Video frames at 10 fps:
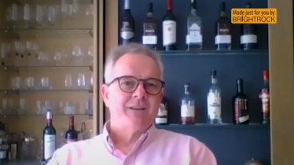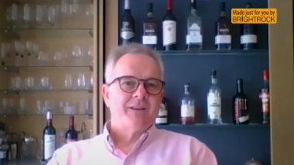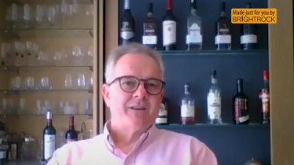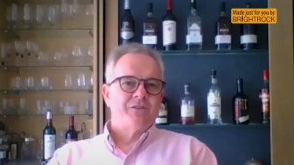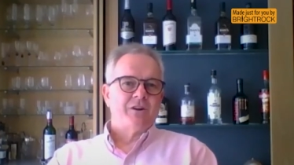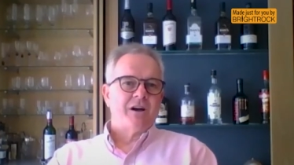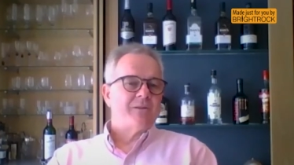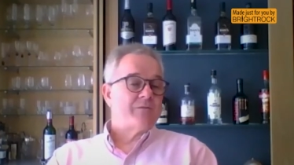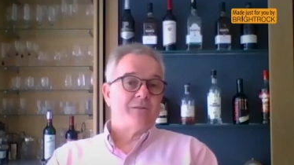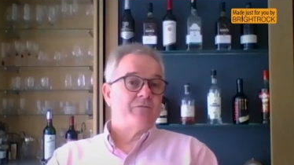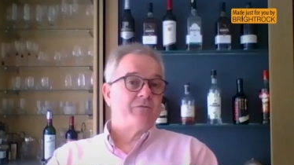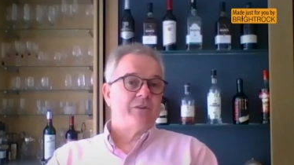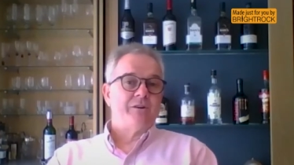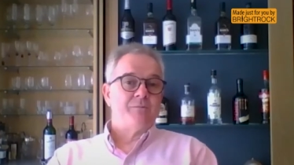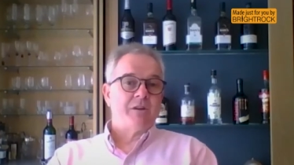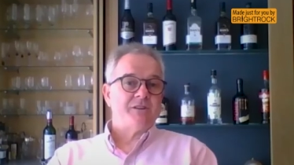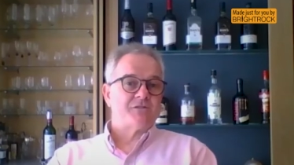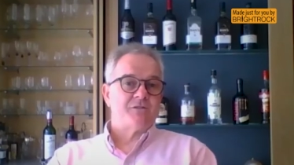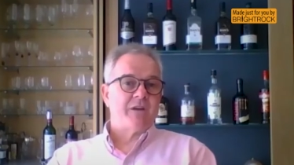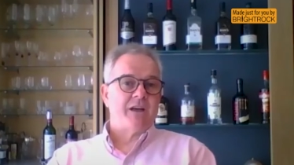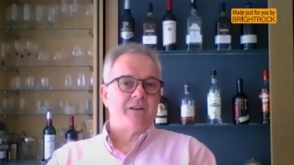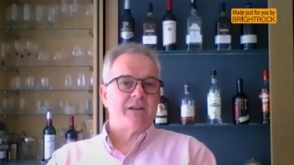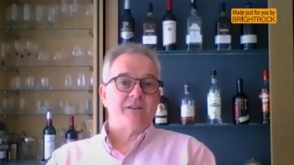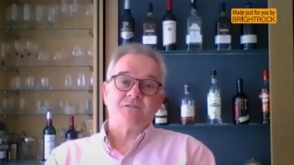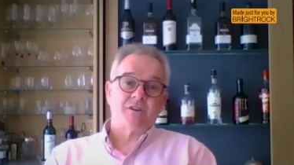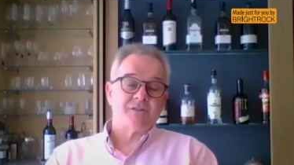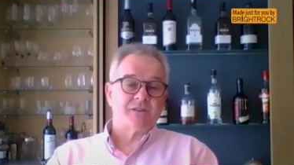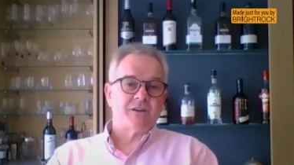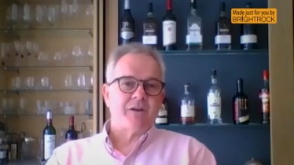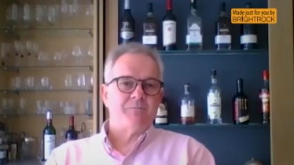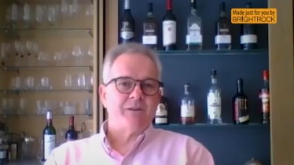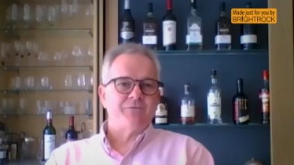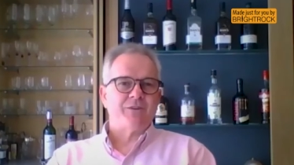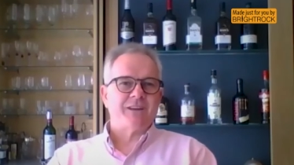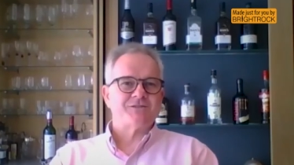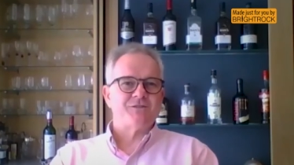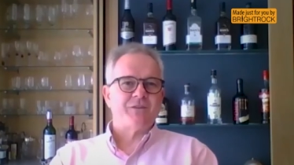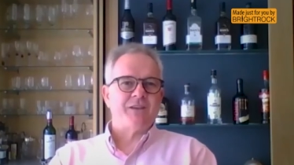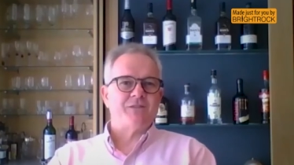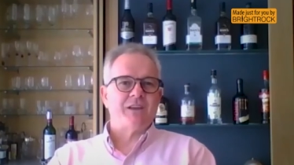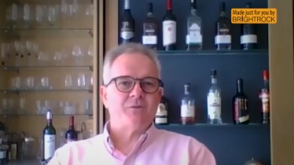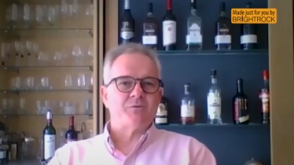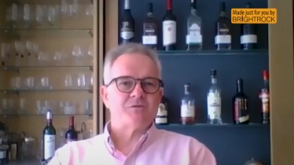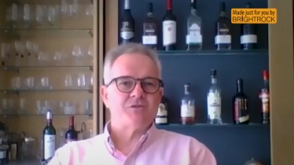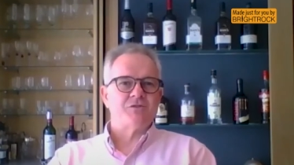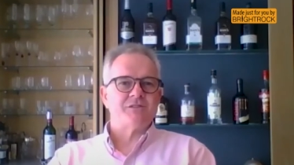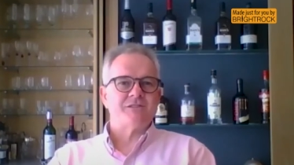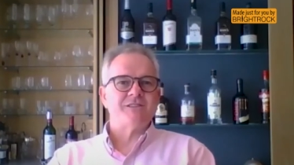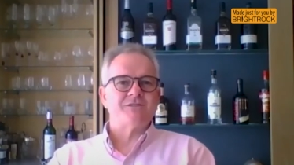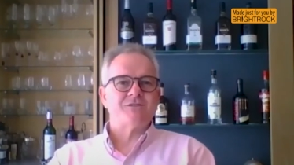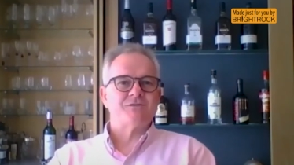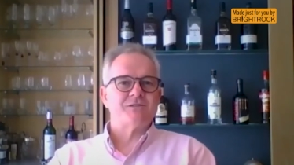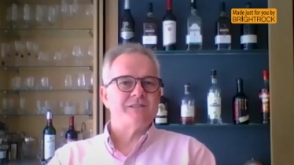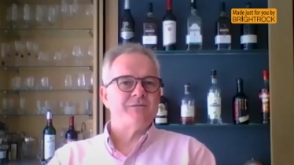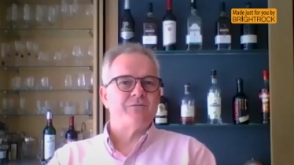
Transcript: you know, I'm, I'm very blessed to have had, and so is our family, in fact, to have had that opportunity to see